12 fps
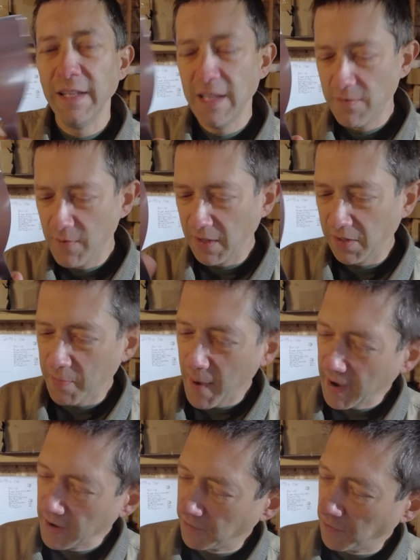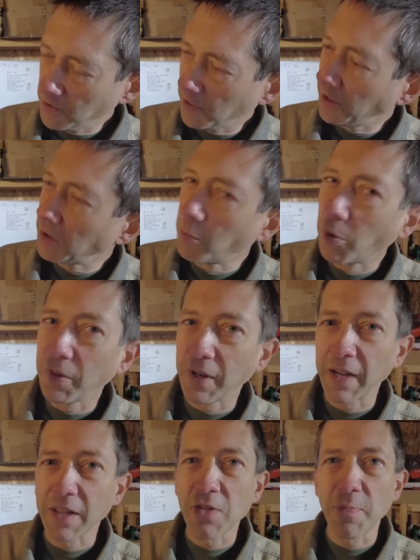it wiggles back and forth a little more than
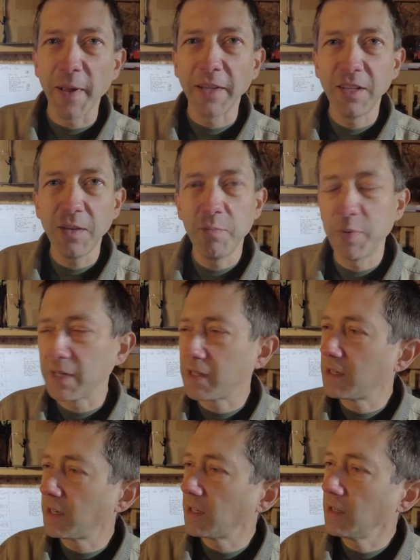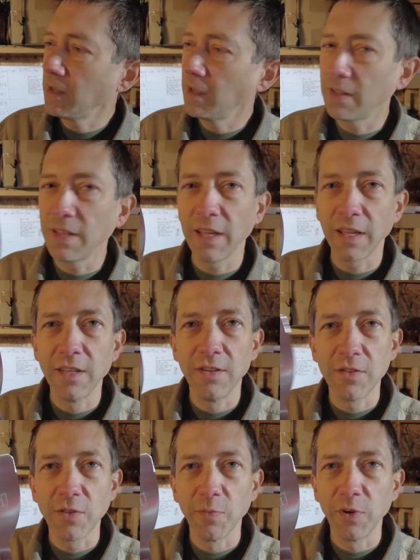I expected, but I think I can
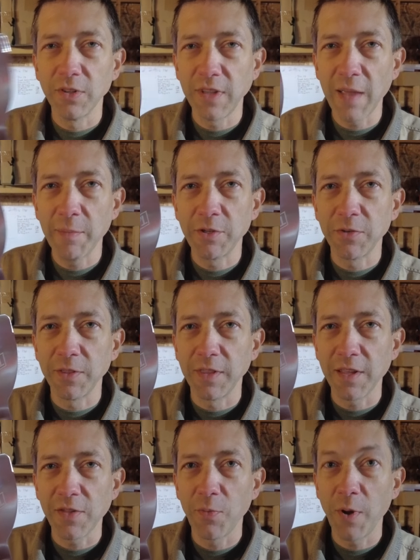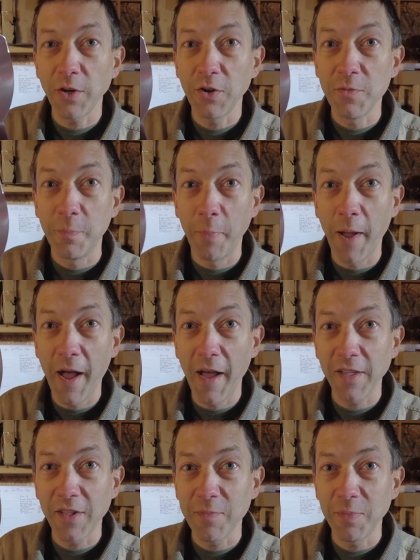do some real damage with this. What could
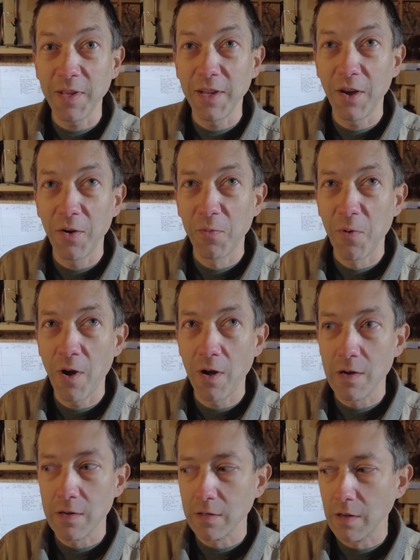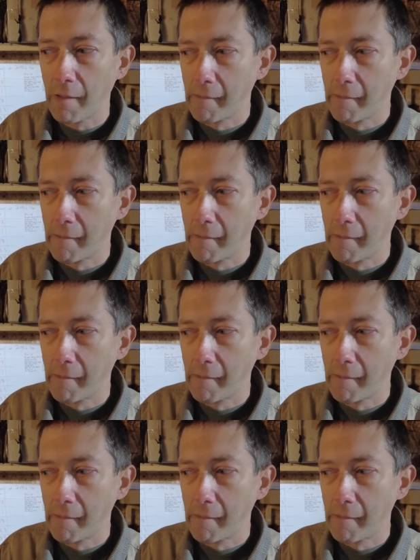possibly go wrong?